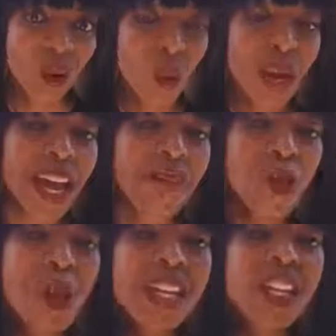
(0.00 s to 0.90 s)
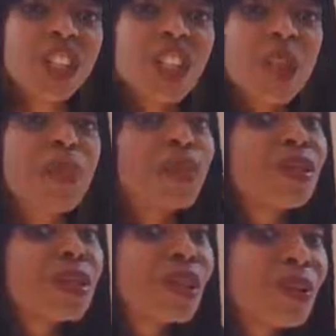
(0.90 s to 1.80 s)
whatever we initially
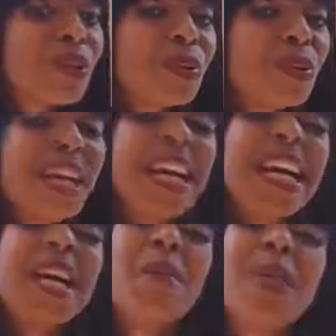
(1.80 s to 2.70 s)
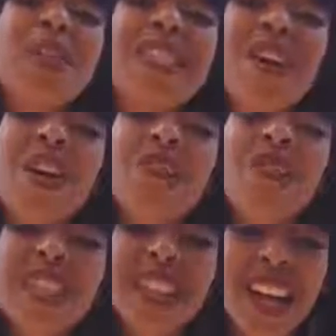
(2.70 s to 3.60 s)
pursued because now it
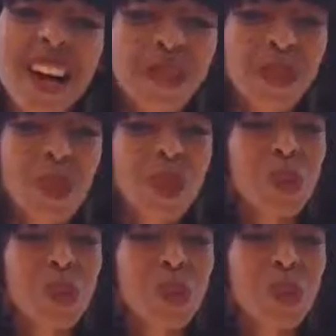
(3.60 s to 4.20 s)
feels uncomfortable.